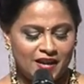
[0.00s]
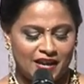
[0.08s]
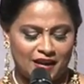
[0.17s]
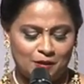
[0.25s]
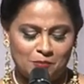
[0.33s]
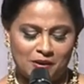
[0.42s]

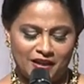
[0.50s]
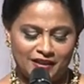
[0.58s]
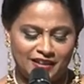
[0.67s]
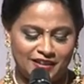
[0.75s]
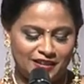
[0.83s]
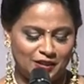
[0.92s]
And
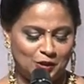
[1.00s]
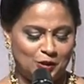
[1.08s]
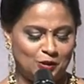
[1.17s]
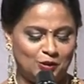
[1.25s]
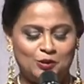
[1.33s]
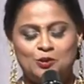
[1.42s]
Mahi
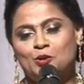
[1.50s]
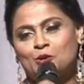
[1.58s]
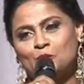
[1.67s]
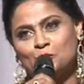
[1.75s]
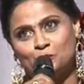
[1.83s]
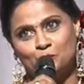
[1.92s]

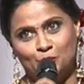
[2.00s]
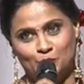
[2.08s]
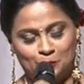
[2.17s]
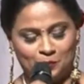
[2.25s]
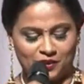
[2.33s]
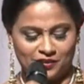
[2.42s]

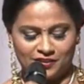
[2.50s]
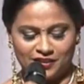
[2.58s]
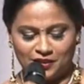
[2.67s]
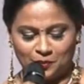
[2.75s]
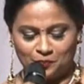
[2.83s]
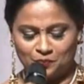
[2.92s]

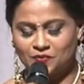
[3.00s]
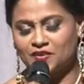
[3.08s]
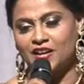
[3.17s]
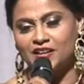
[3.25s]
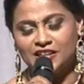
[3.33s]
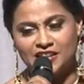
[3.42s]
Pudaparthi,
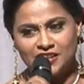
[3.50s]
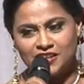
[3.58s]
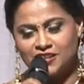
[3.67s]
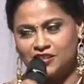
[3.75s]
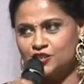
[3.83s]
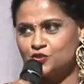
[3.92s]
and
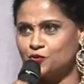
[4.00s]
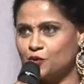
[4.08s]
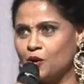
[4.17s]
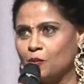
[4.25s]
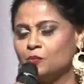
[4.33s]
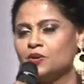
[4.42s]
he is
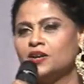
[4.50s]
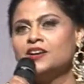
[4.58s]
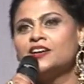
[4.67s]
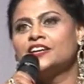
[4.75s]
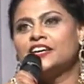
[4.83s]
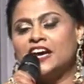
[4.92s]
from
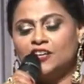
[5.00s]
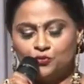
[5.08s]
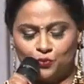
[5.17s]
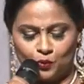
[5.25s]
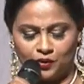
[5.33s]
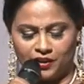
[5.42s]

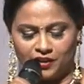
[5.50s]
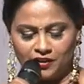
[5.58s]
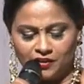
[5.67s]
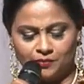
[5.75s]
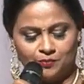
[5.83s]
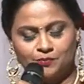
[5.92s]

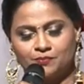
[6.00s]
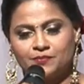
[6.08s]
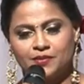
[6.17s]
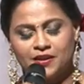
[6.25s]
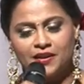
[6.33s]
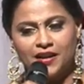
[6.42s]
California,
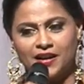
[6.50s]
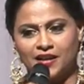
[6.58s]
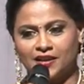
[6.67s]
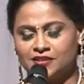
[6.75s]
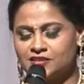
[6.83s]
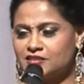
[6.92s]

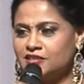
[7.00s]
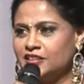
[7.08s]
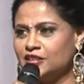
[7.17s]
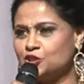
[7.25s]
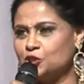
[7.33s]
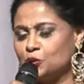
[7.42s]
and
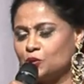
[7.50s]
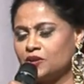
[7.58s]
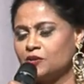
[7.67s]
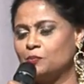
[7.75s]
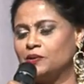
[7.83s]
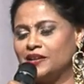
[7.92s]
he took
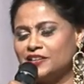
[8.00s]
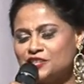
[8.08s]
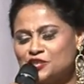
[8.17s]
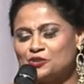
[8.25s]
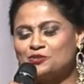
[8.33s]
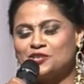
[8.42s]

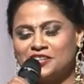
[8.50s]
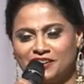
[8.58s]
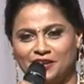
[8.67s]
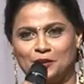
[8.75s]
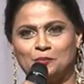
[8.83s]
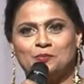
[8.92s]
plenty of
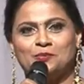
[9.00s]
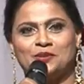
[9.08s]
time